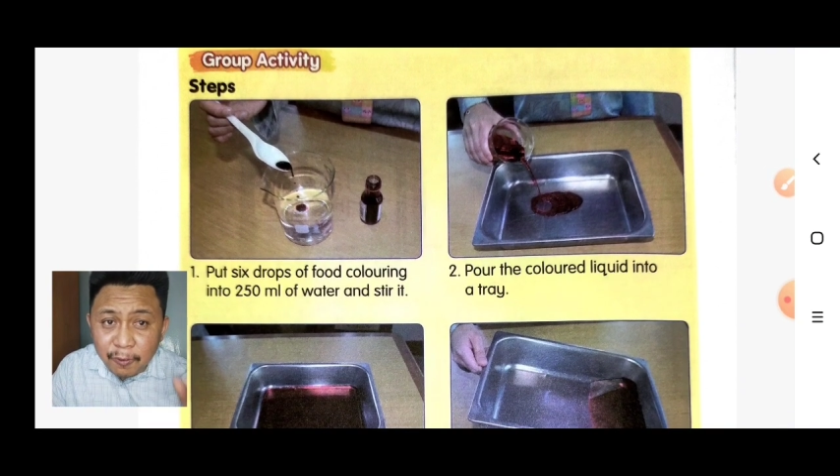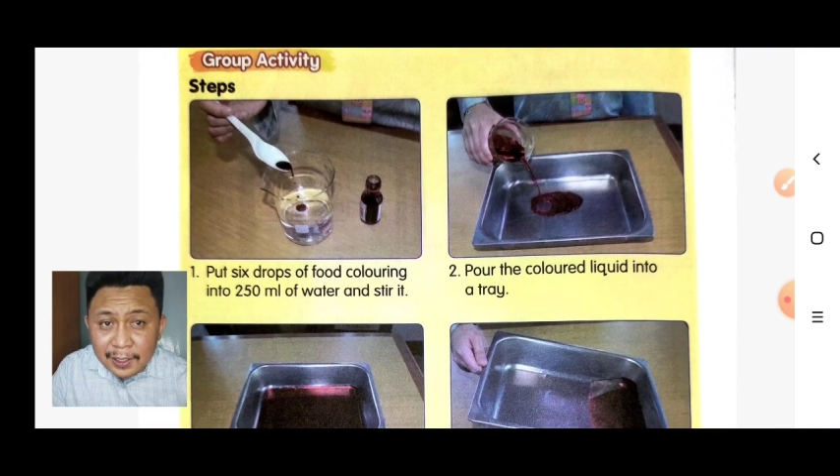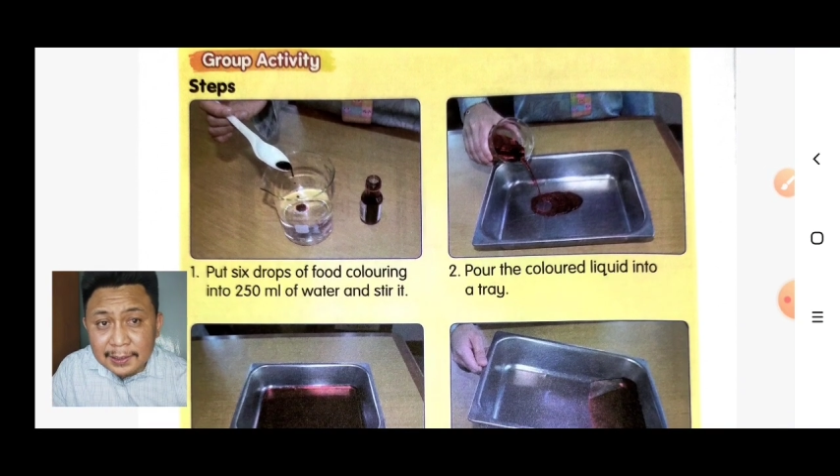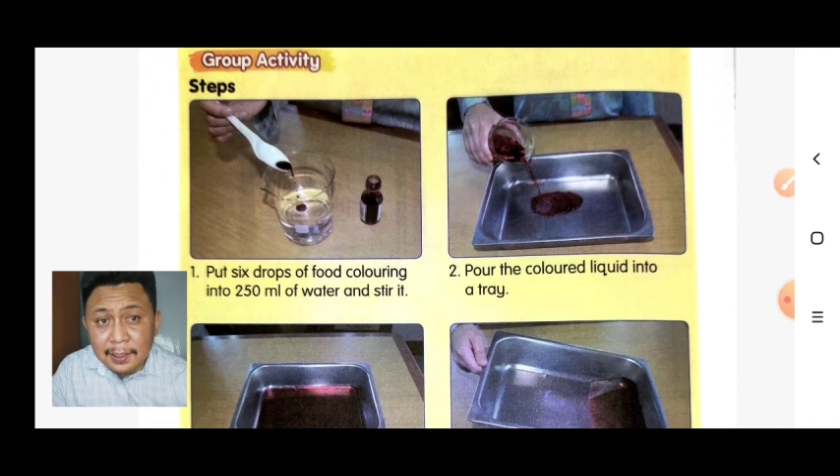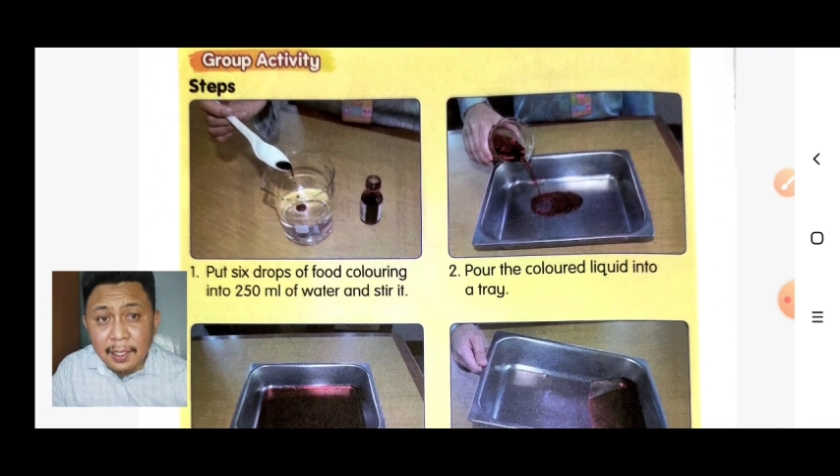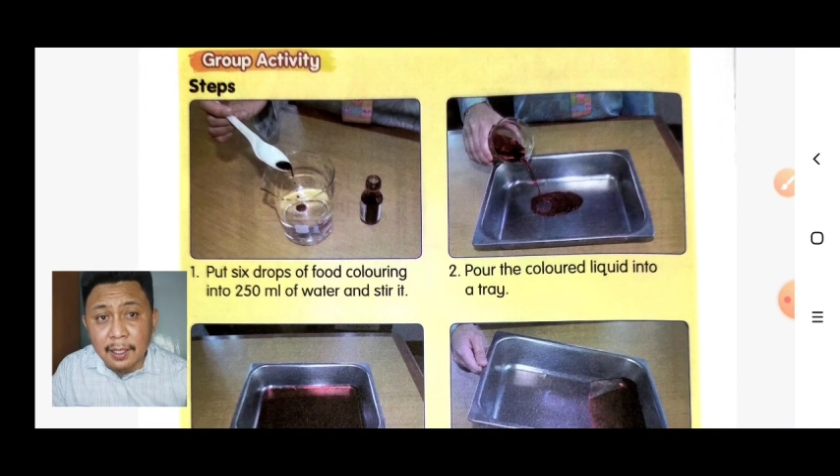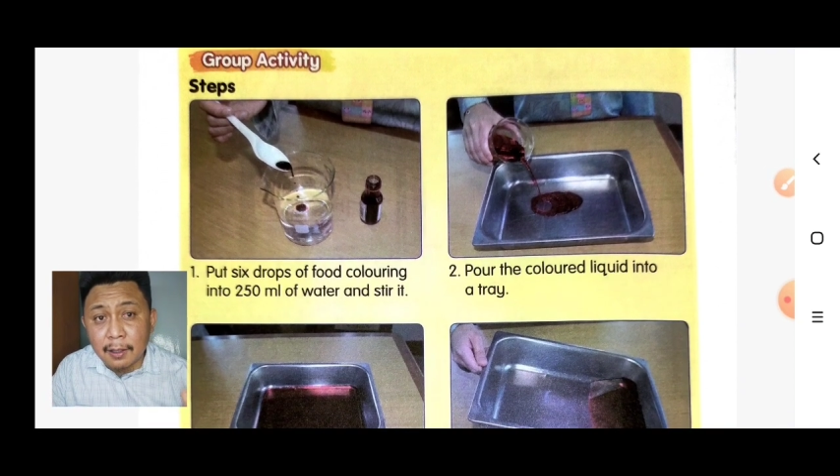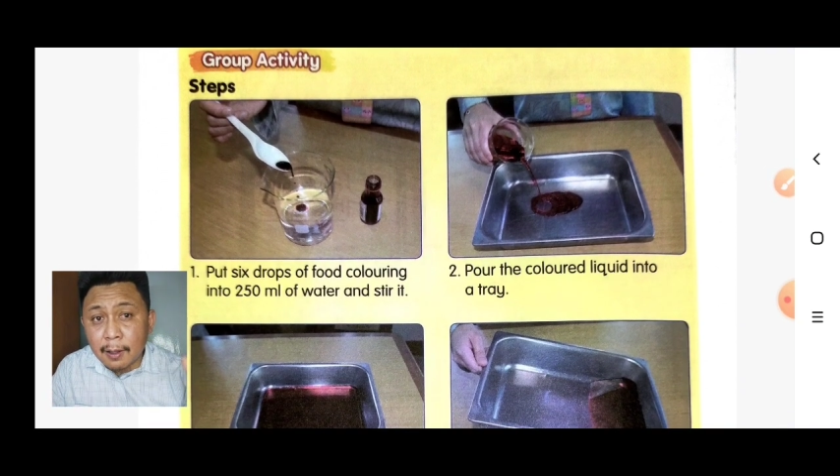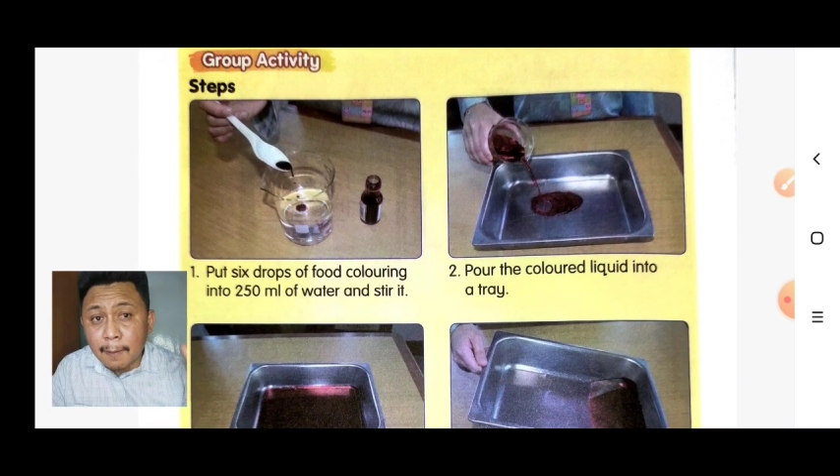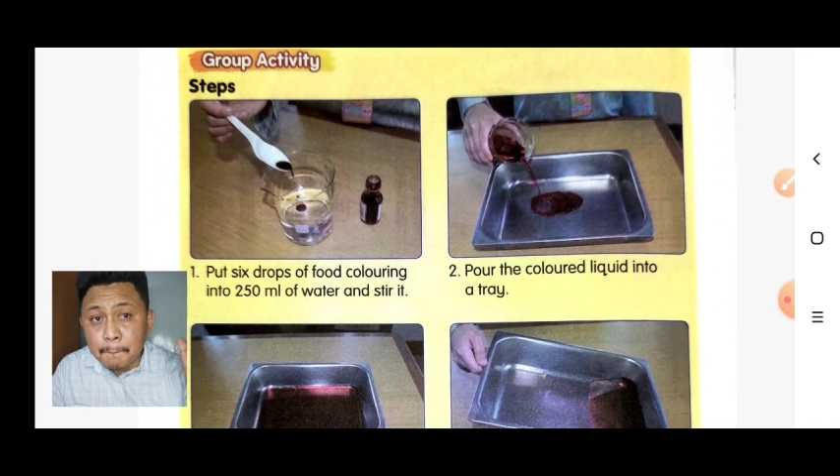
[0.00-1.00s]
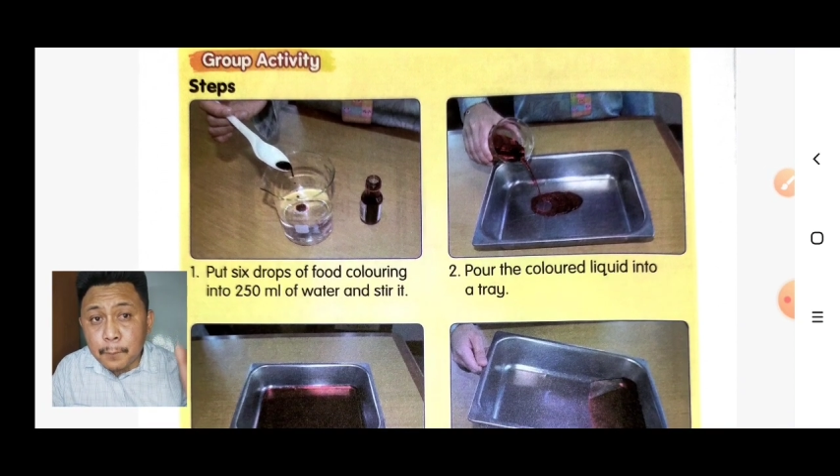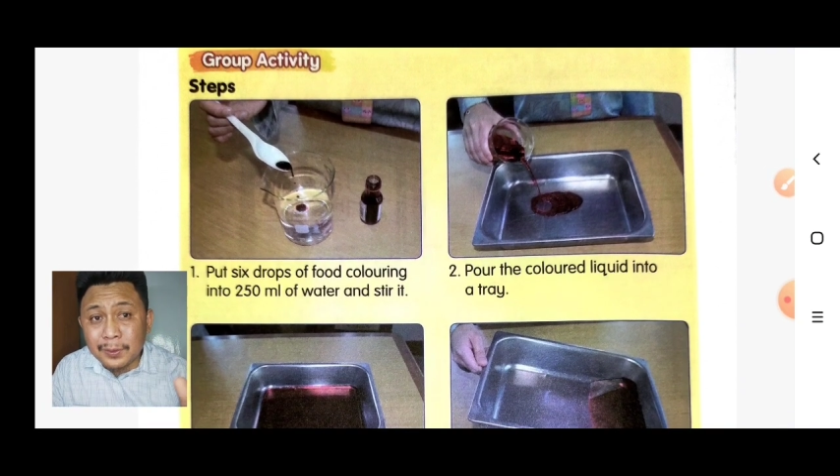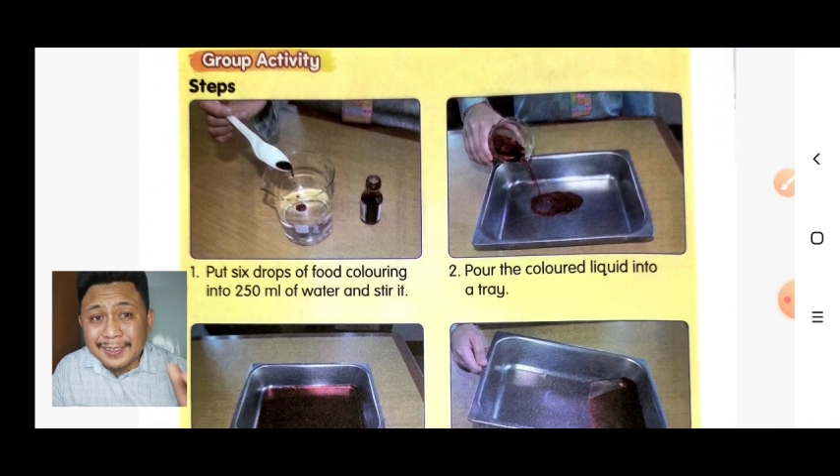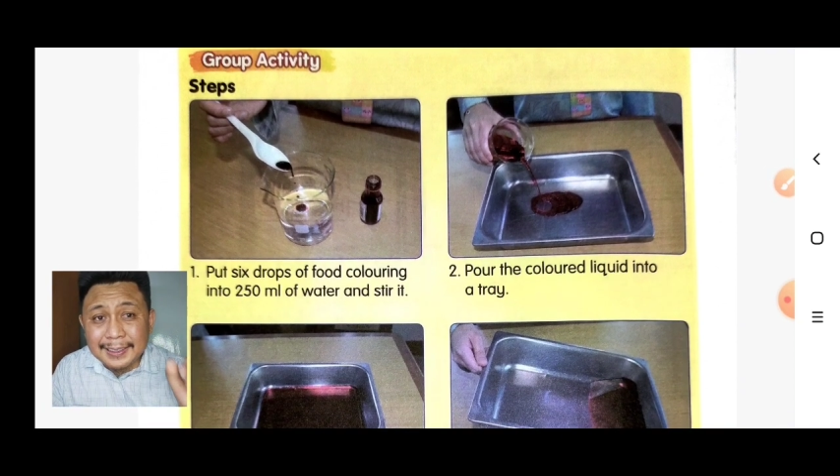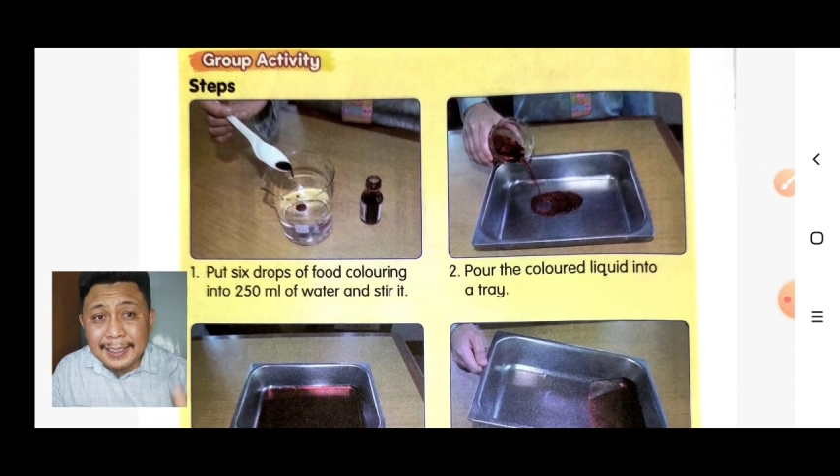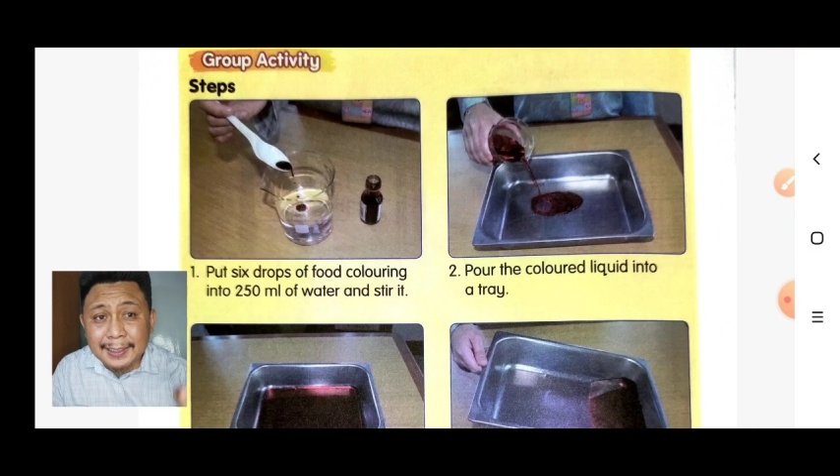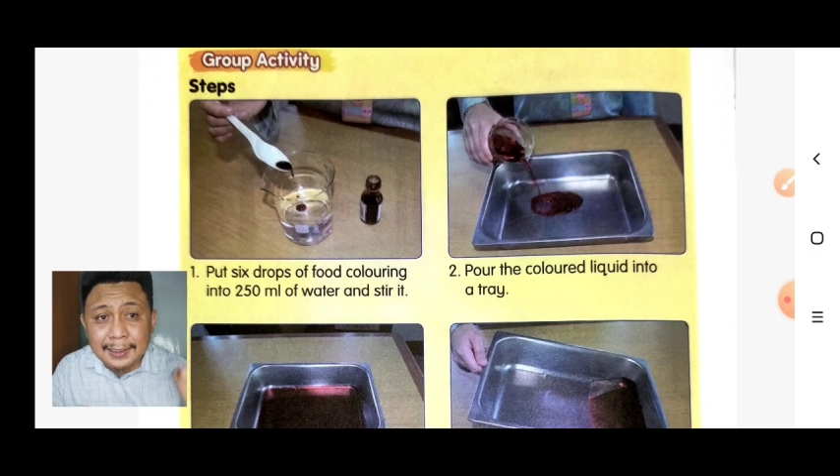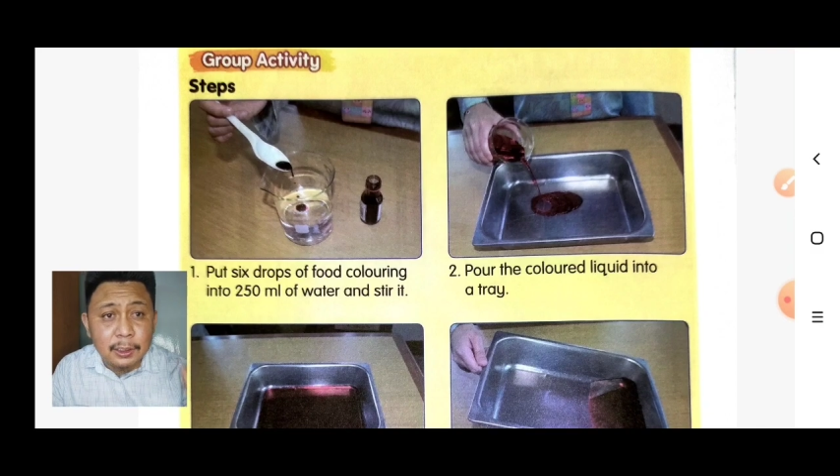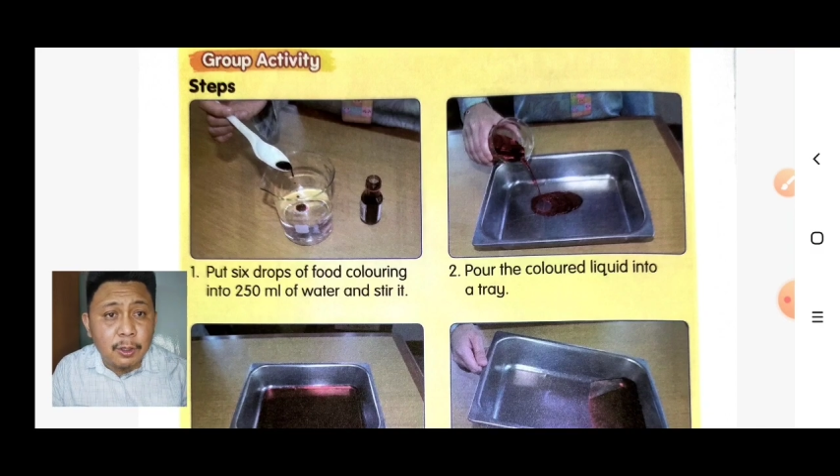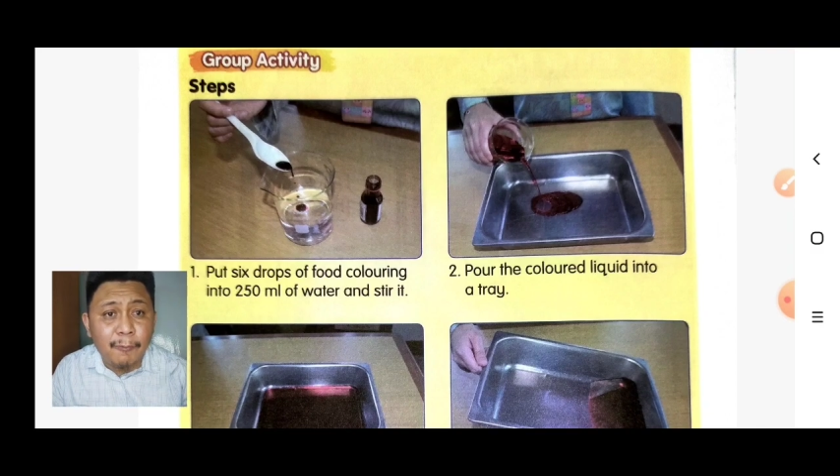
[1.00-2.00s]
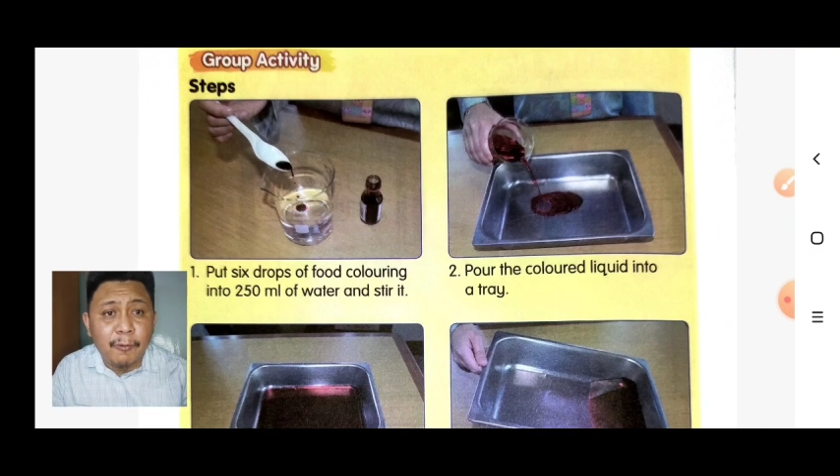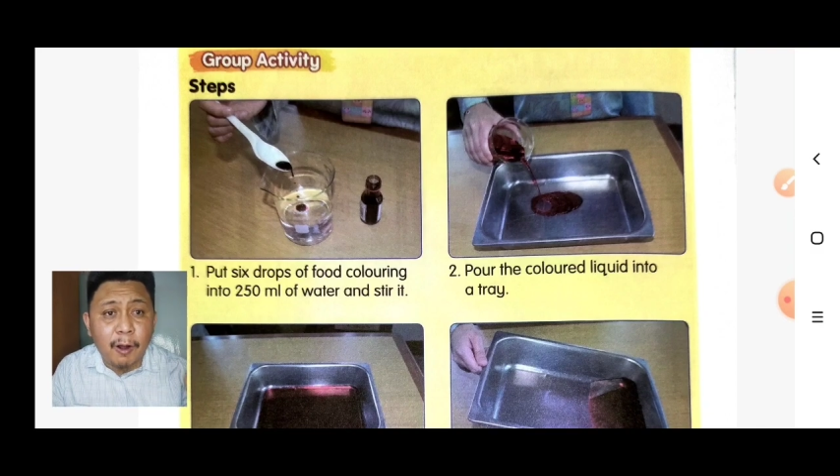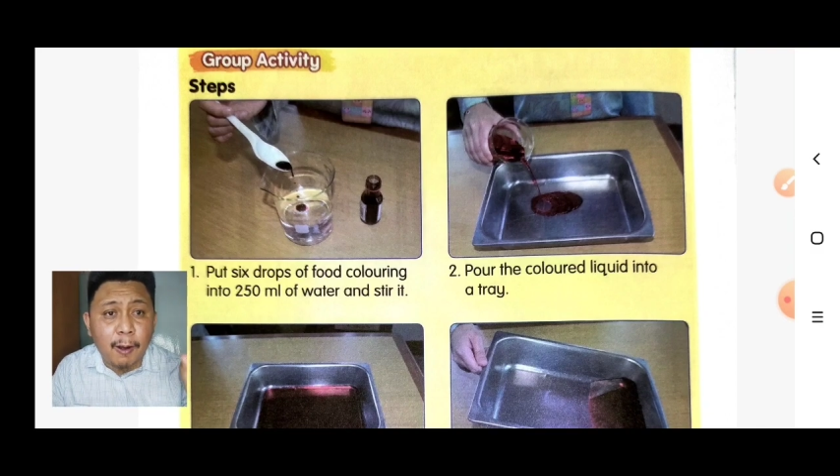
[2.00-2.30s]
Firstly, put 6 drops